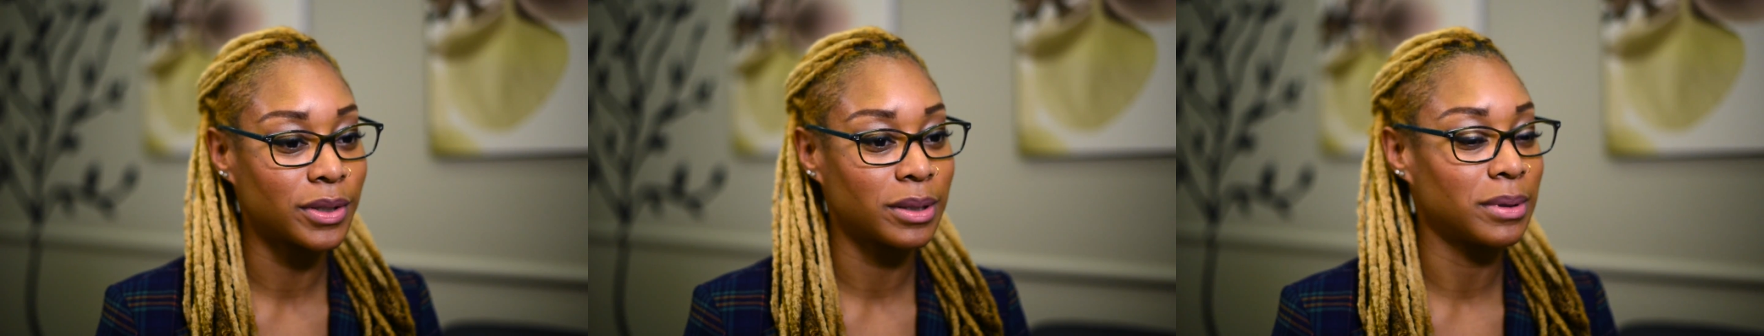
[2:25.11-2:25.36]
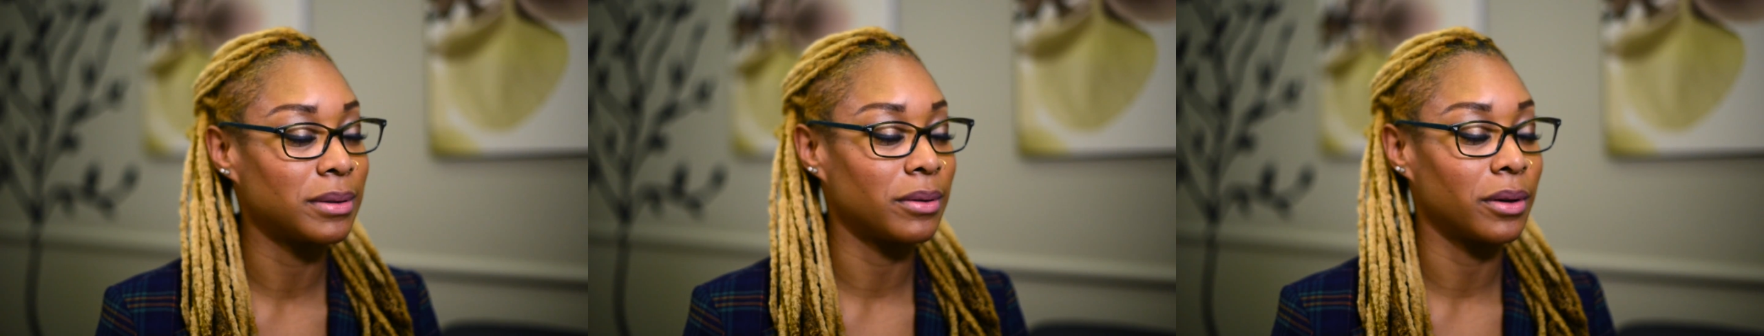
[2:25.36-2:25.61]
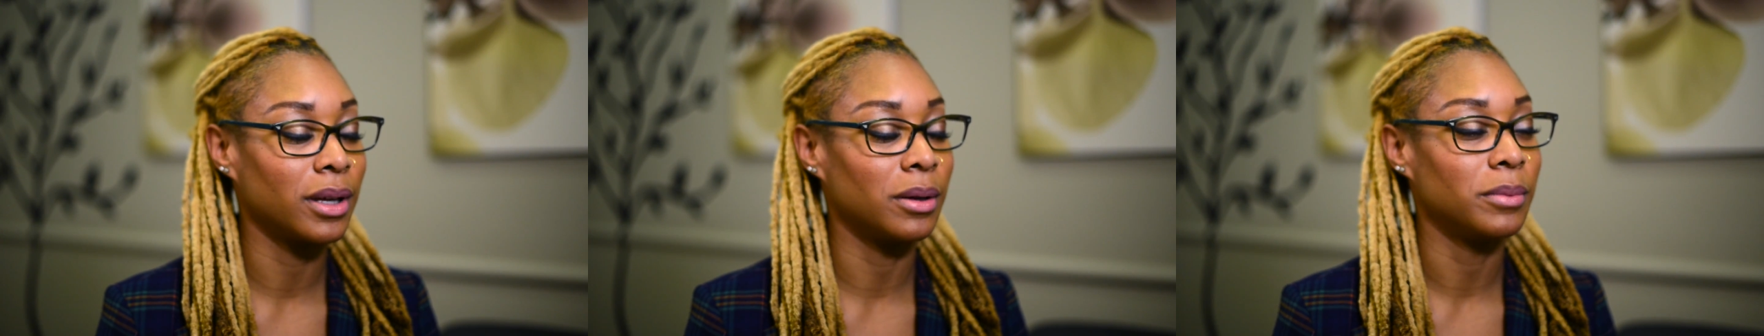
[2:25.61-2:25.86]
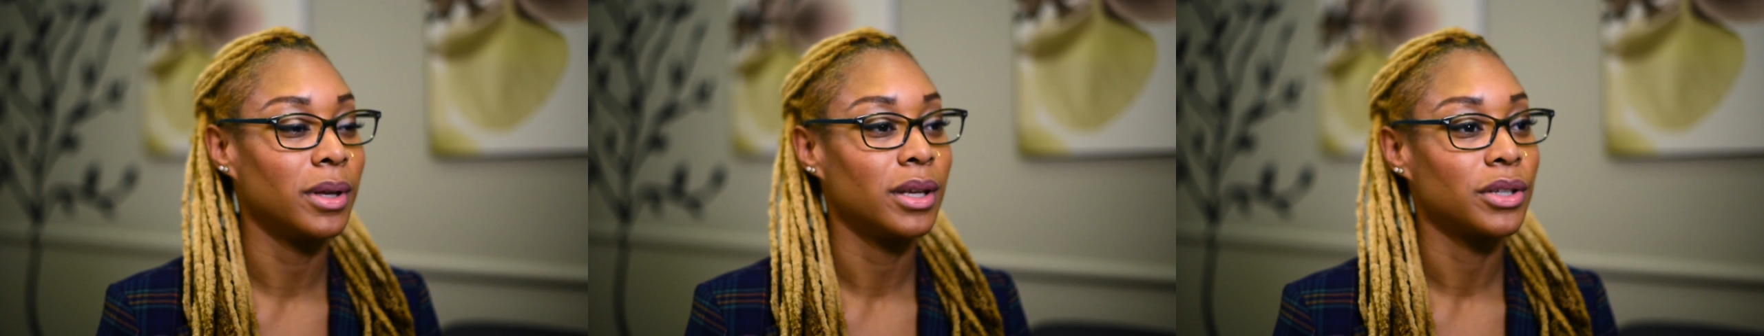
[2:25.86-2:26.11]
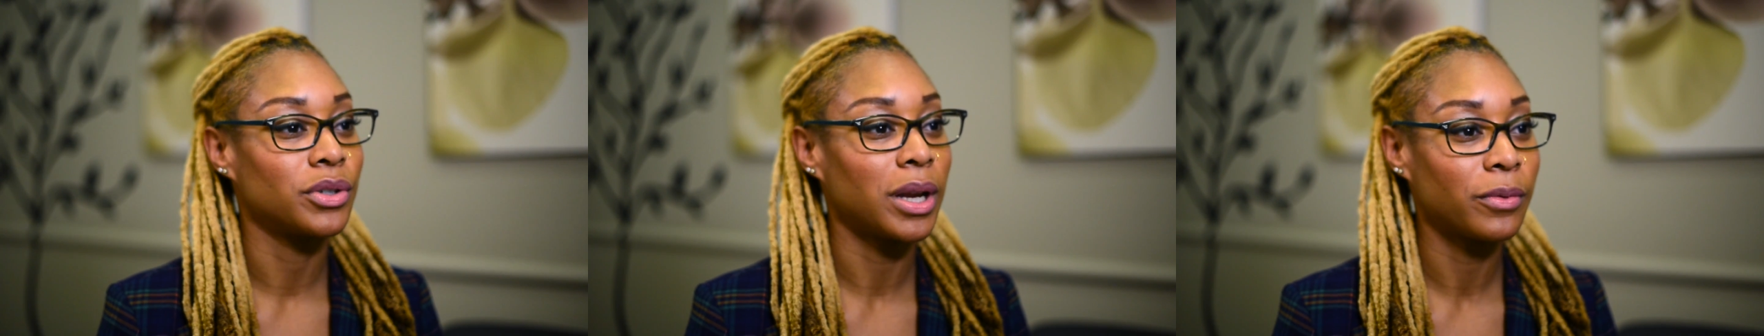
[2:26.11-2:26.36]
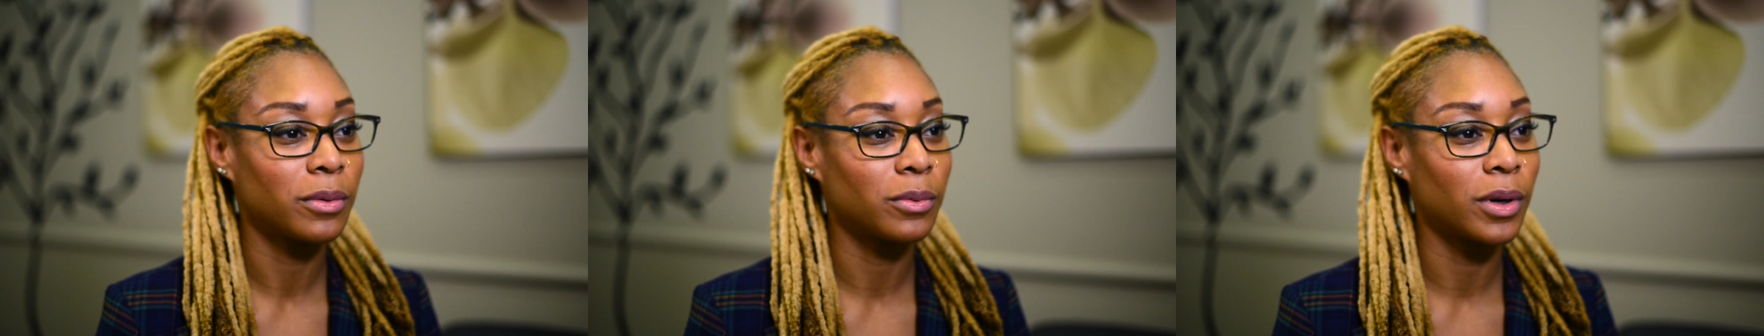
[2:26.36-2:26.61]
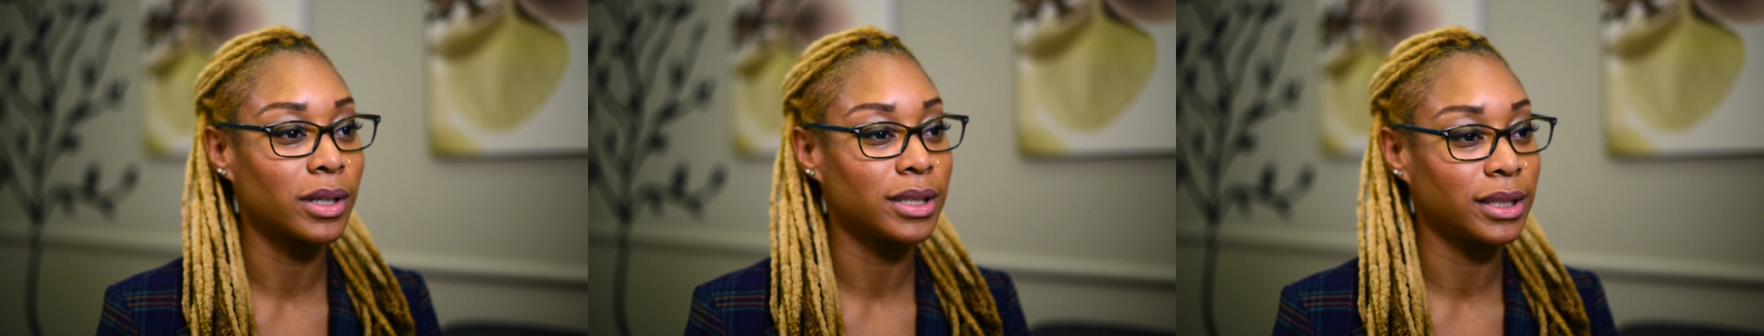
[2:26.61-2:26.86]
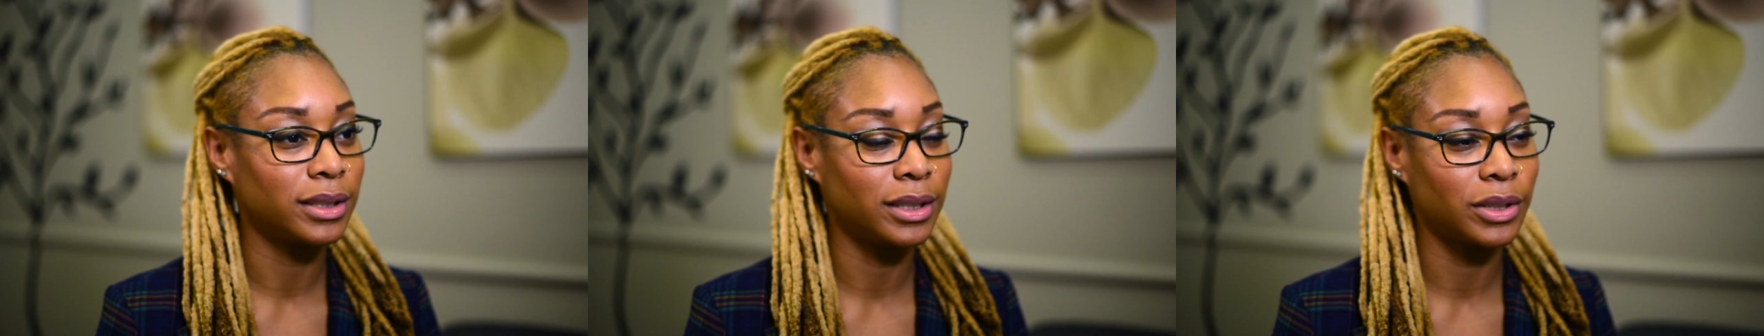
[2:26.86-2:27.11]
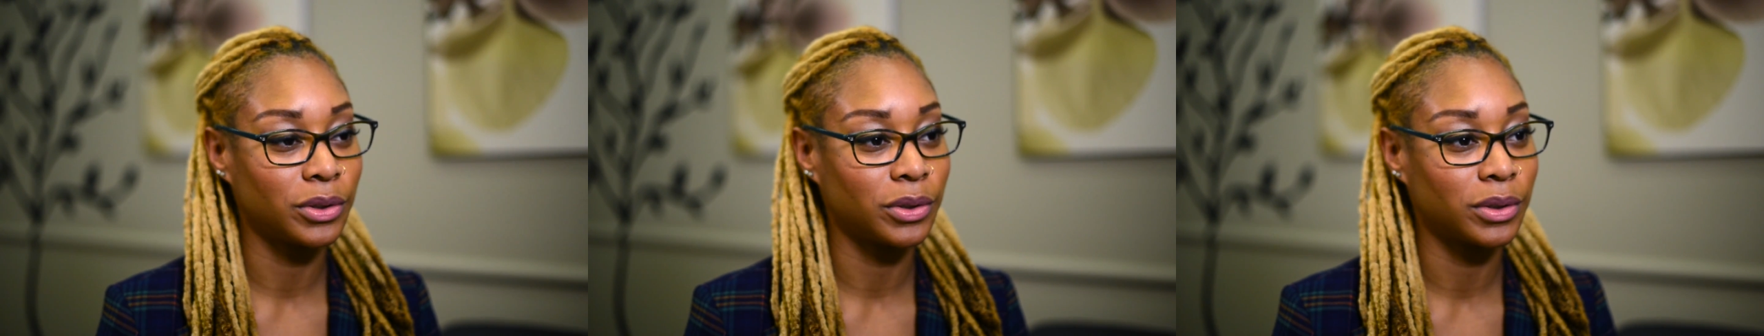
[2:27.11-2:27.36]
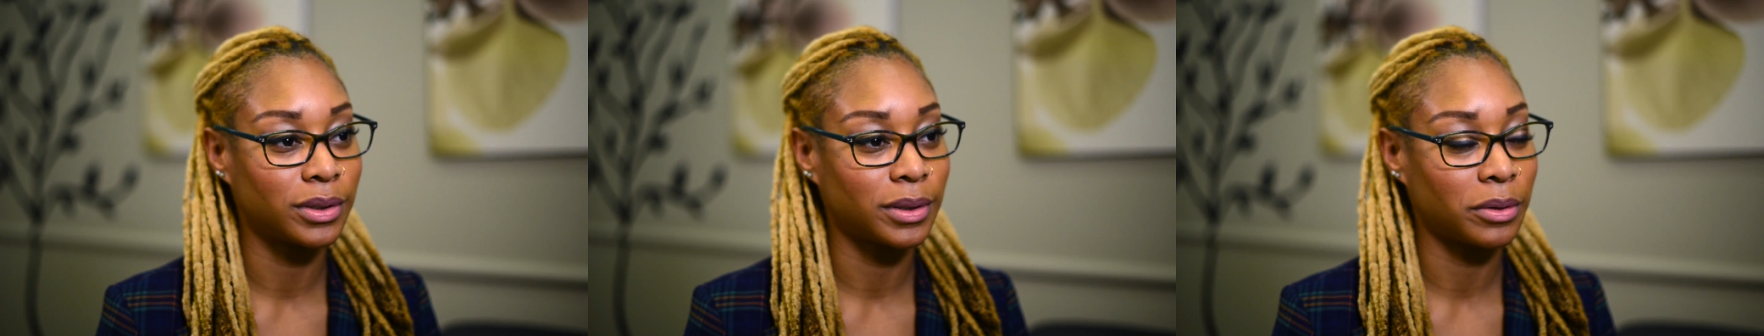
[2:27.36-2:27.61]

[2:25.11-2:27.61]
sometimes I would come straight from work to clinicals.